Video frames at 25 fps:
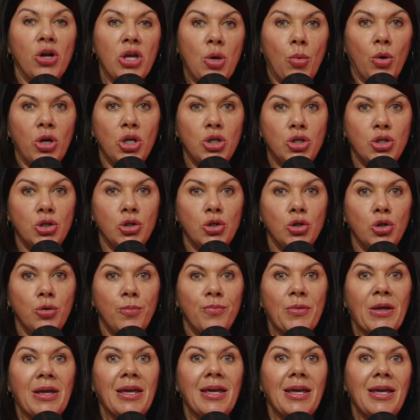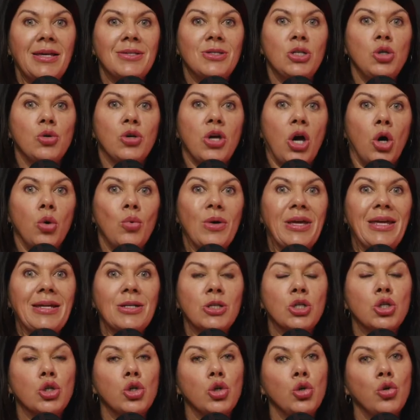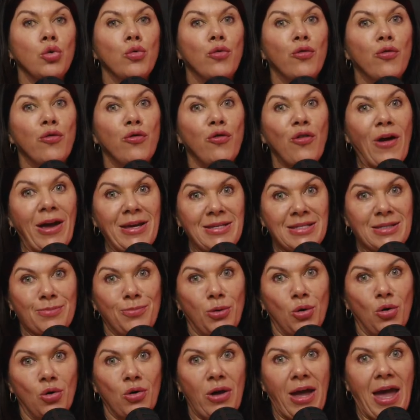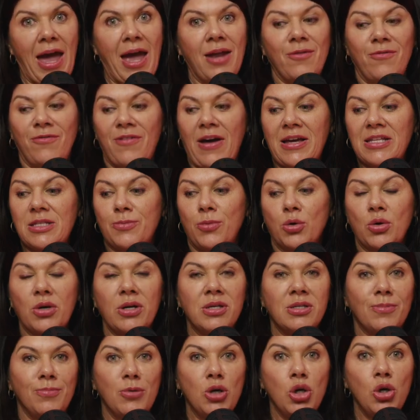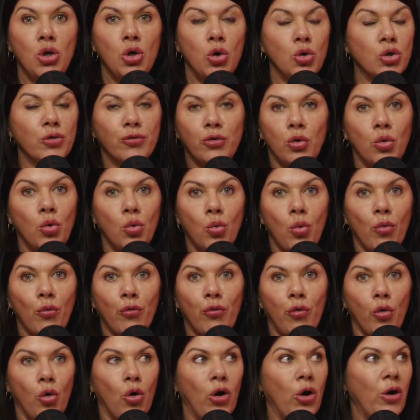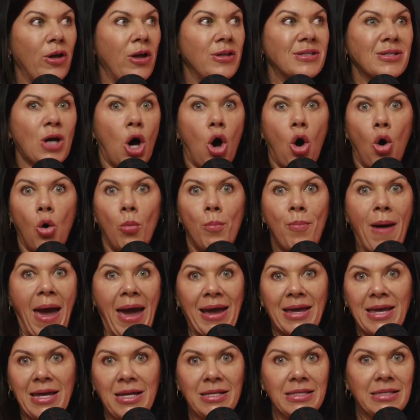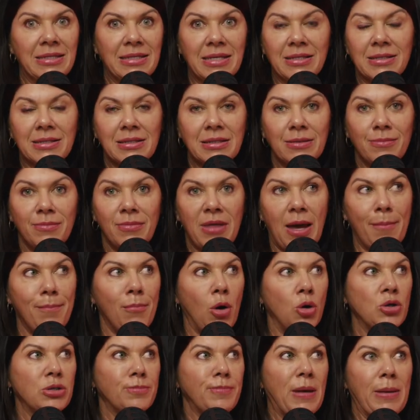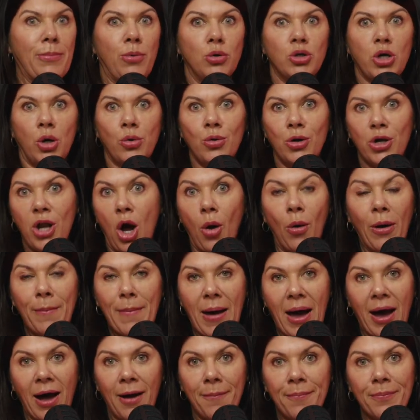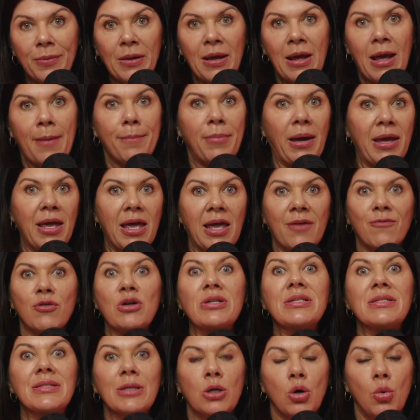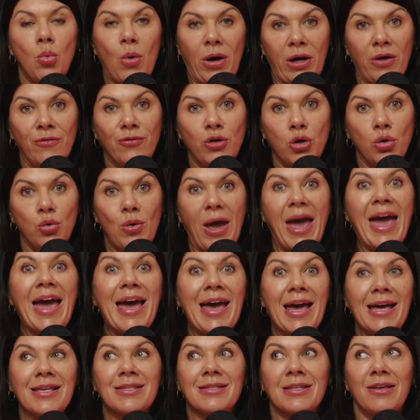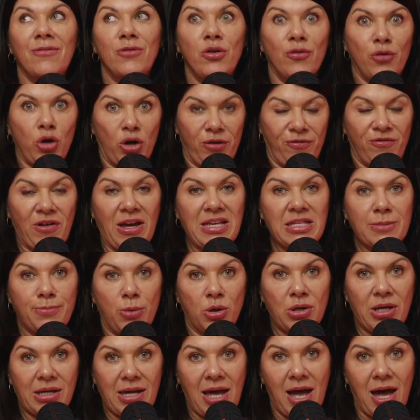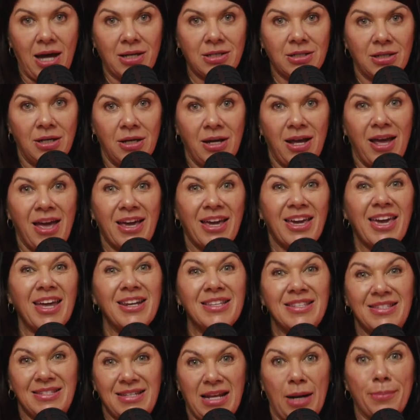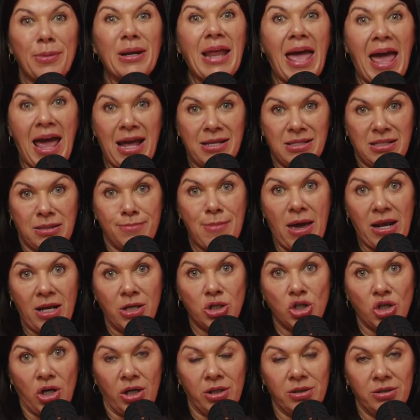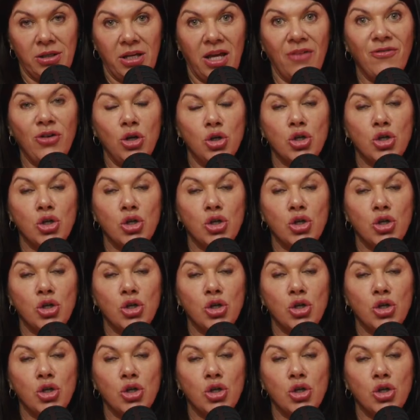you want to do is you go into Facebook, and Facebook is beautiful for its whole back-end system that most people don't know about. But every single one of you has, if you've got a Facebook account, can set up an ads manager if you